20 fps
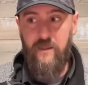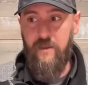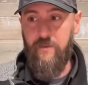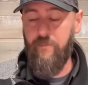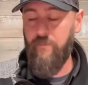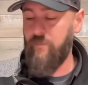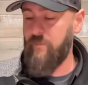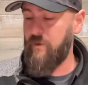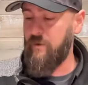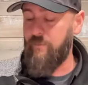
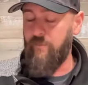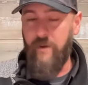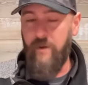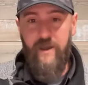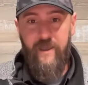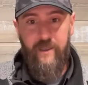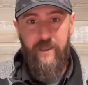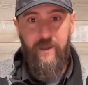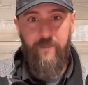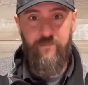And
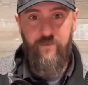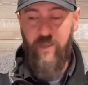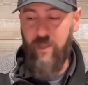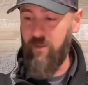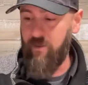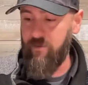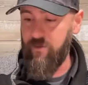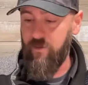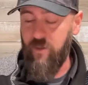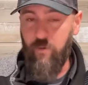Mike, I'm
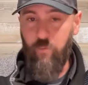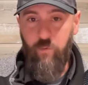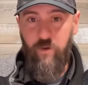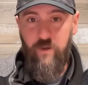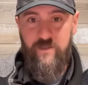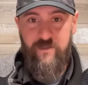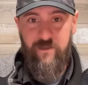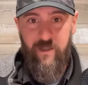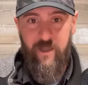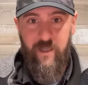telling you, it
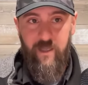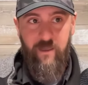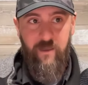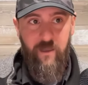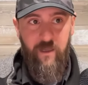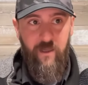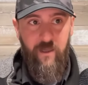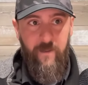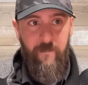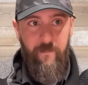was like
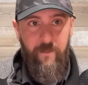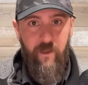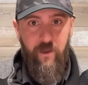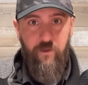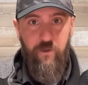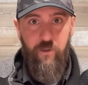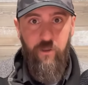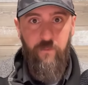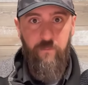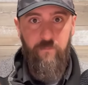a
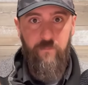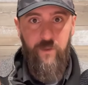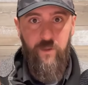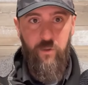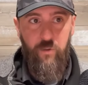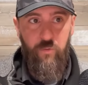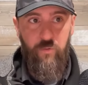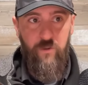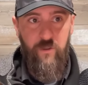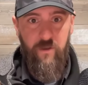
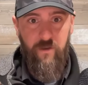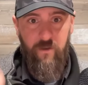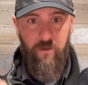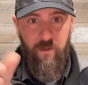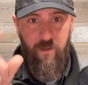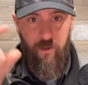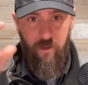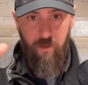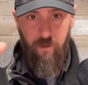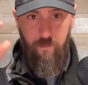communion
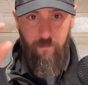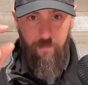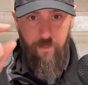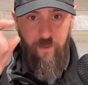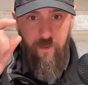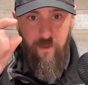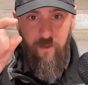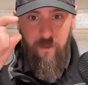cup,